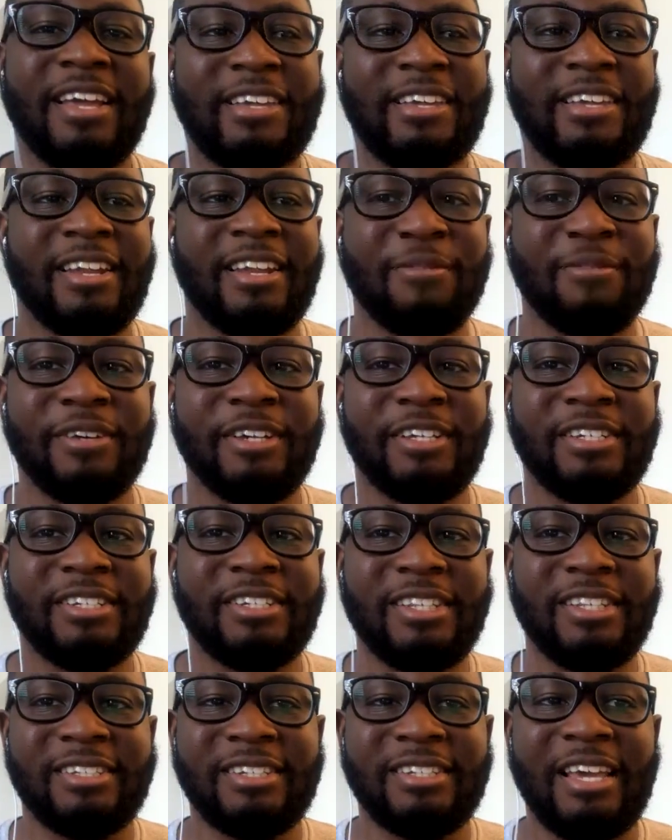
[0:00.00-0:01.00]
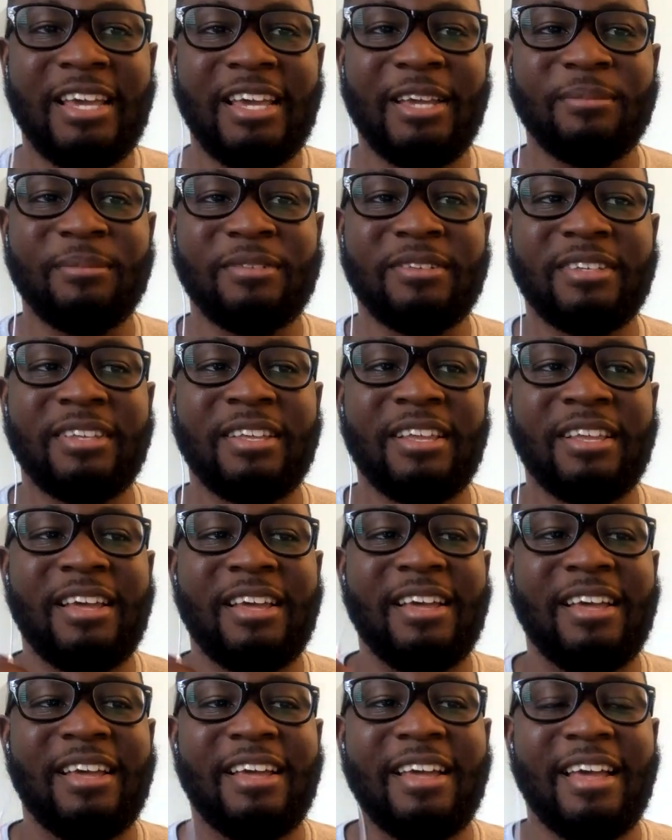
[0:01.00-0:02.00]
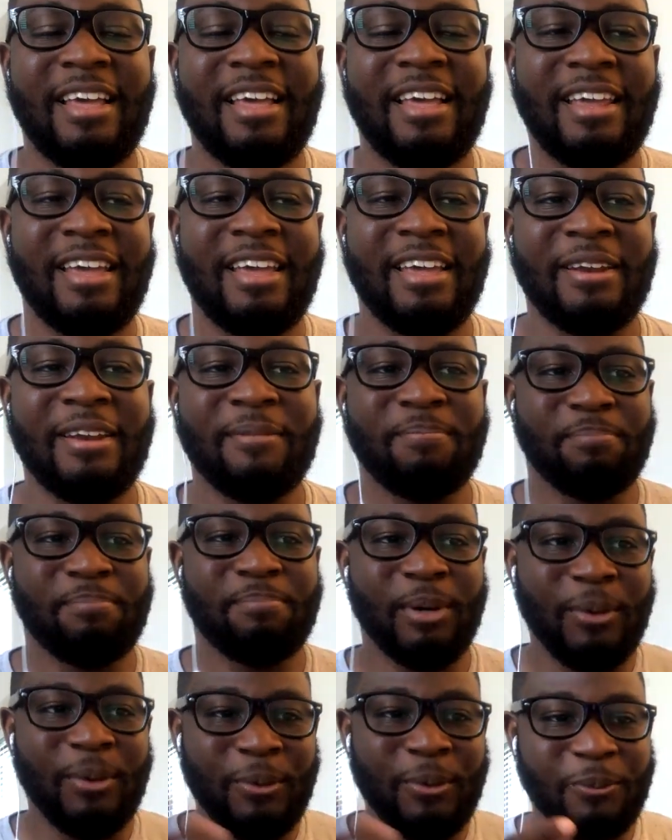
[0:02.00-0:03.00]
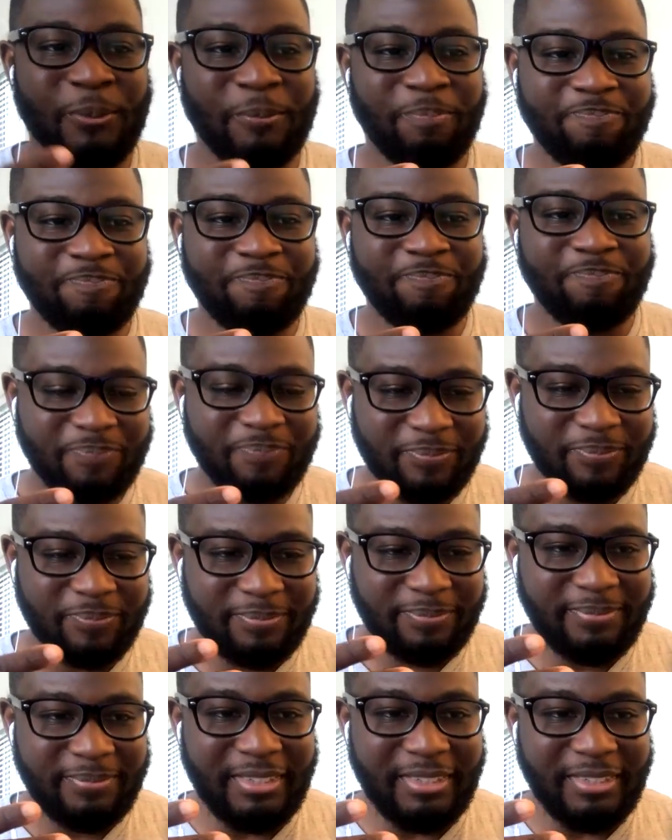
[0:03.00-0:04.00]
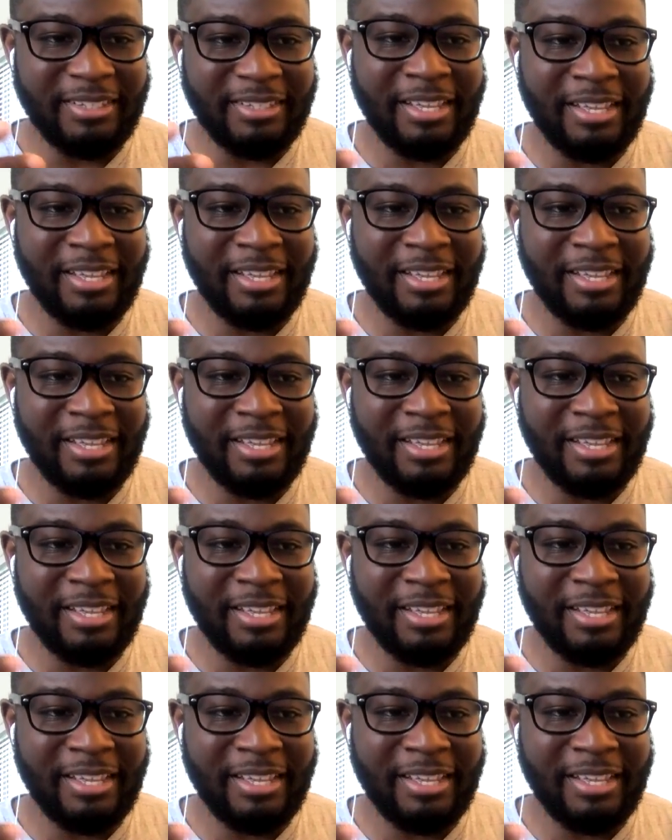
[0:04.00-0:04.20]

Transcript: for each other's names, and then boom, they kind of